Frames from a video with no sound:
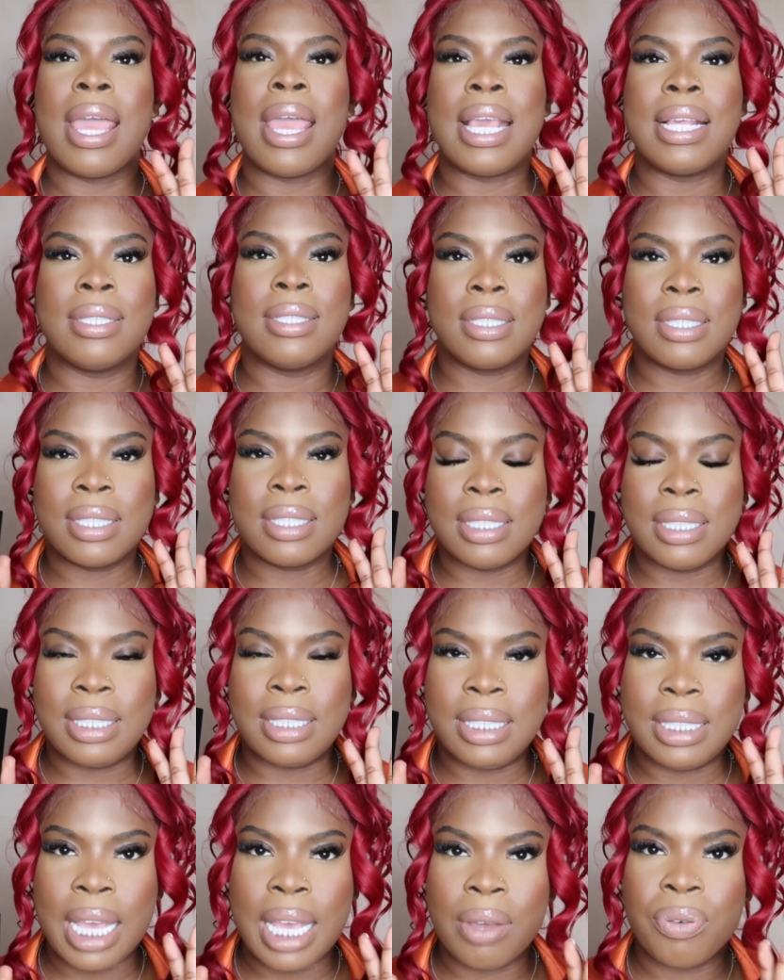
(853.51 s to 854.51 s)
It's
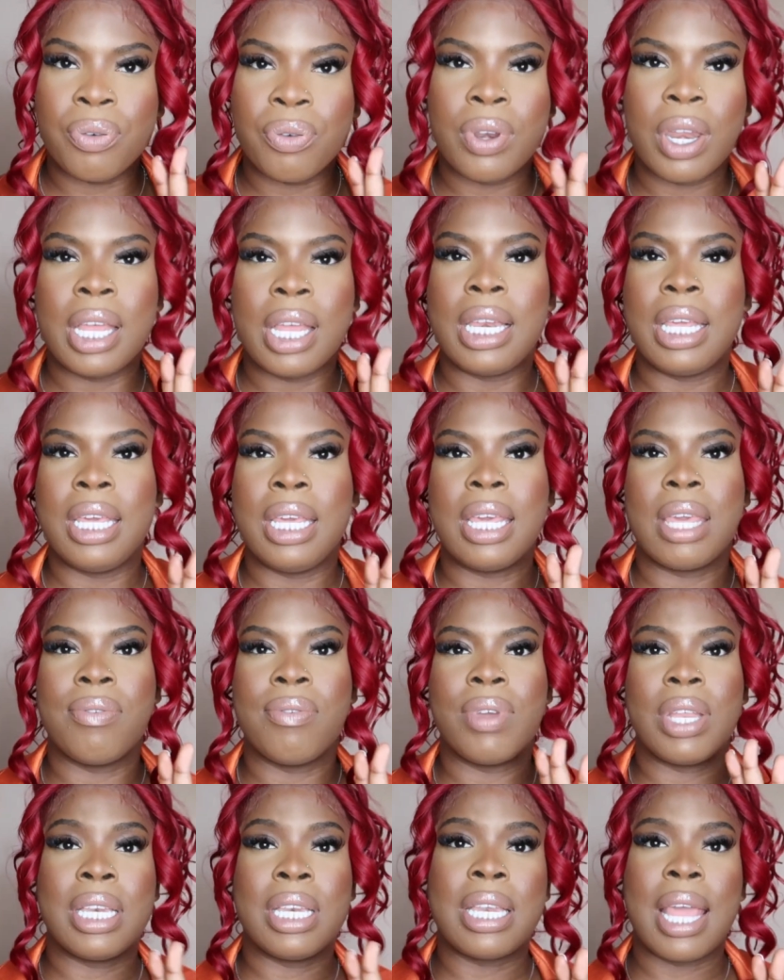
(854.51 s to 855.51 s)
definitely
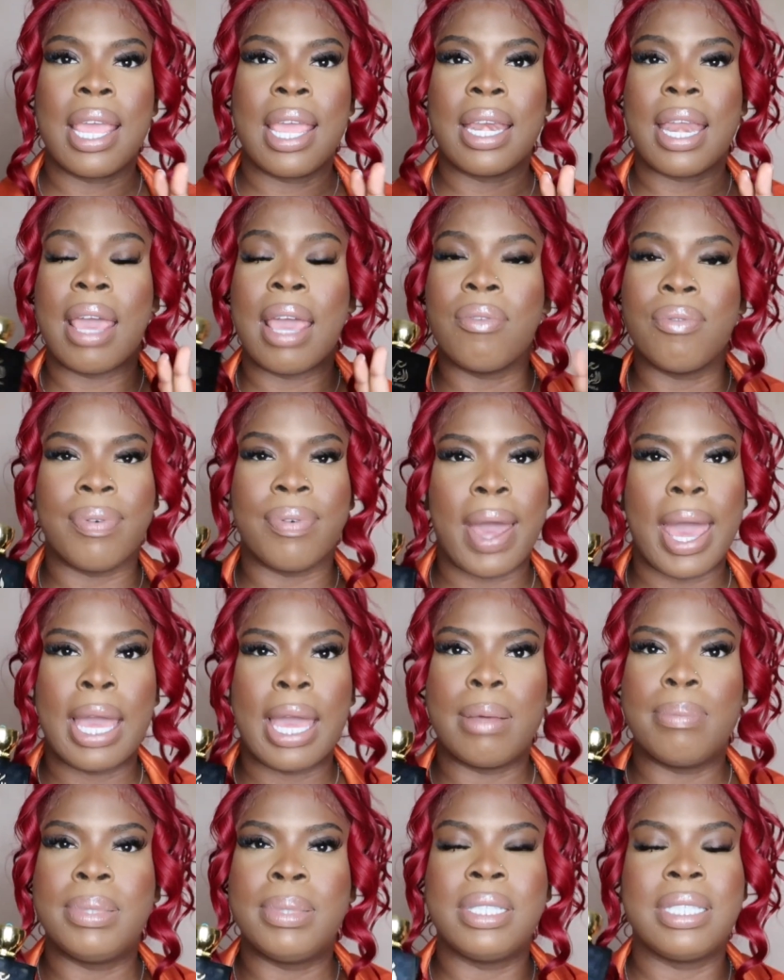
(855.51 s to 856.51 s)
giving date night
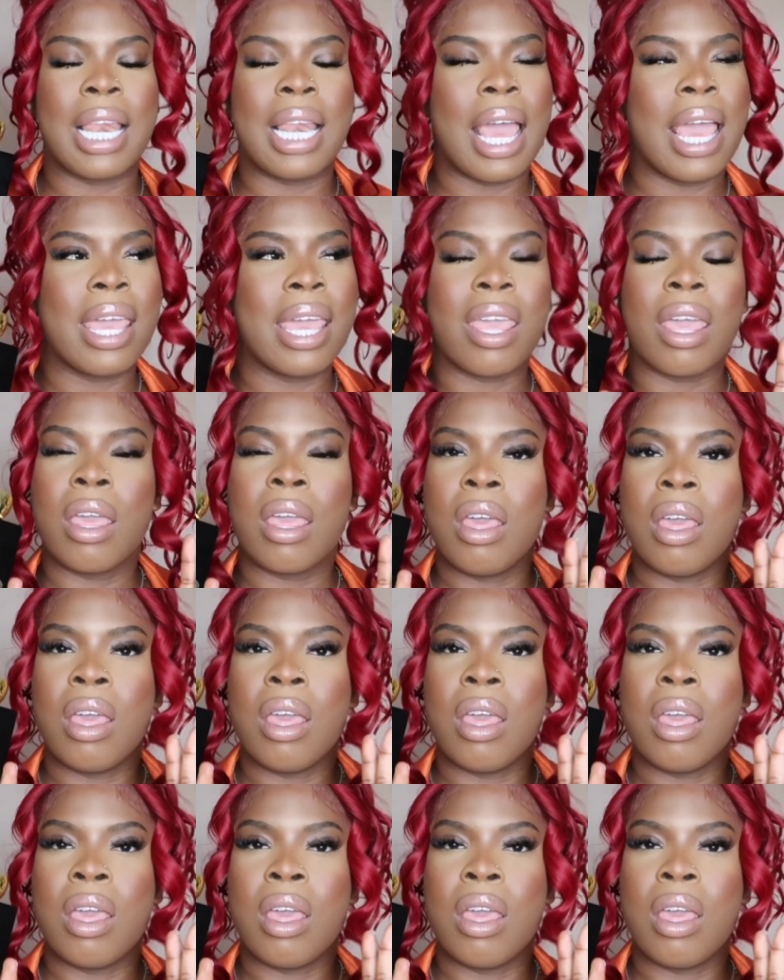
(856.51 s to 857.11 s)
vibes, like